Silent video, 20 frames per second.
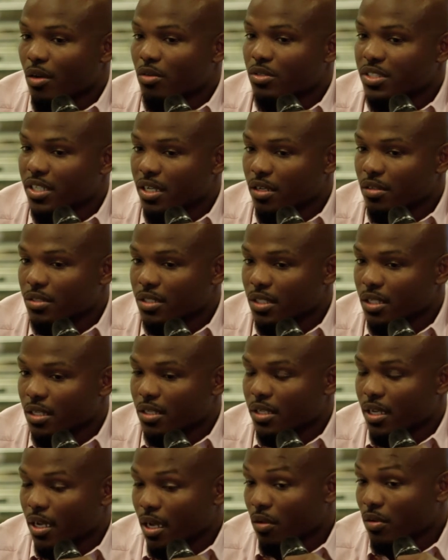I was
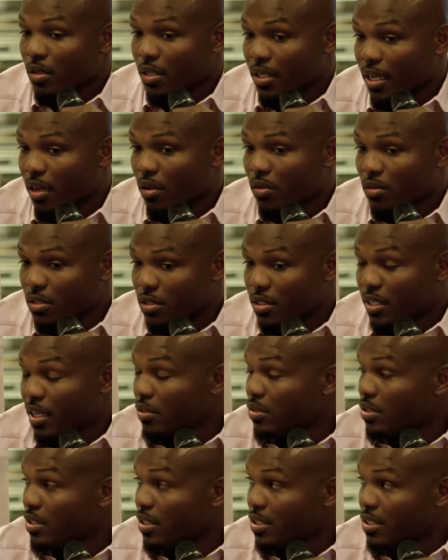downtown, down, down,
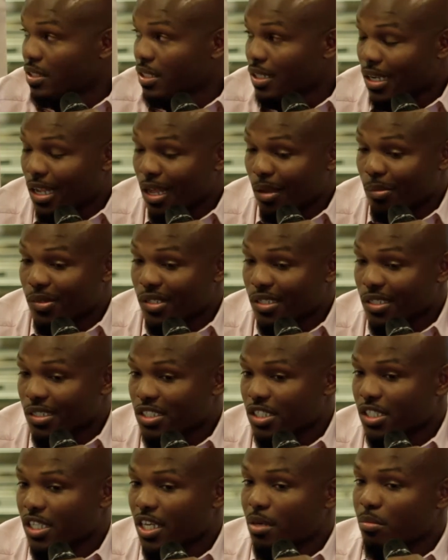downstairs in the lobby, and
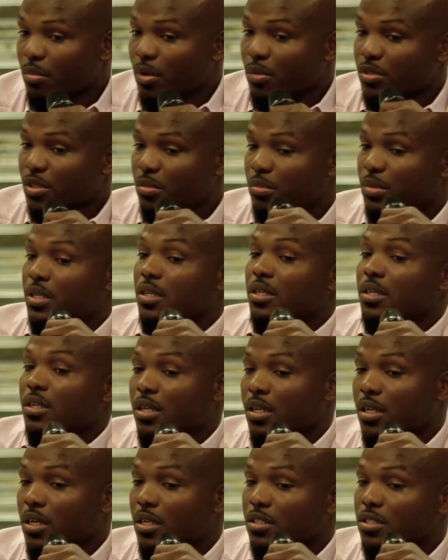she came up to me
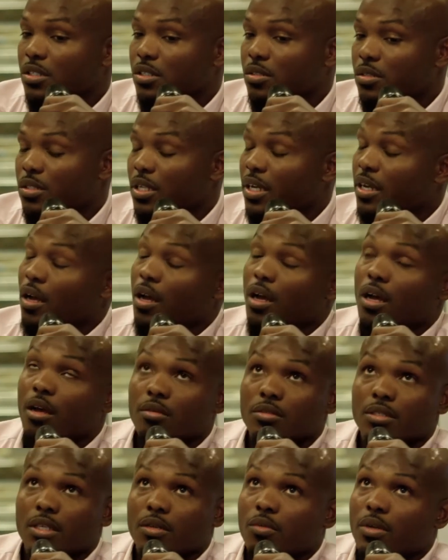and she was like, ah, oh. I
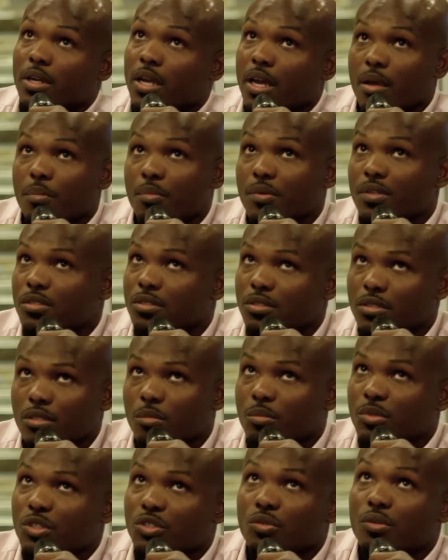was like, what happened? She
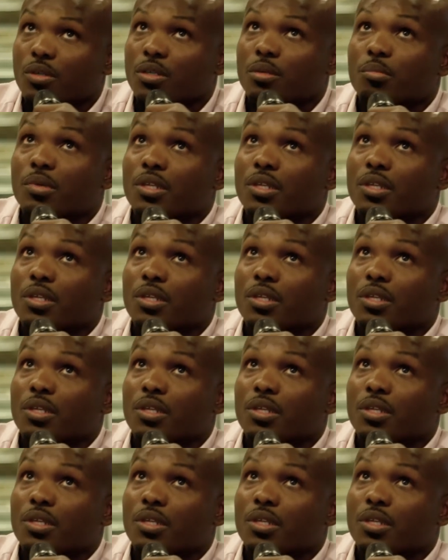told me a story.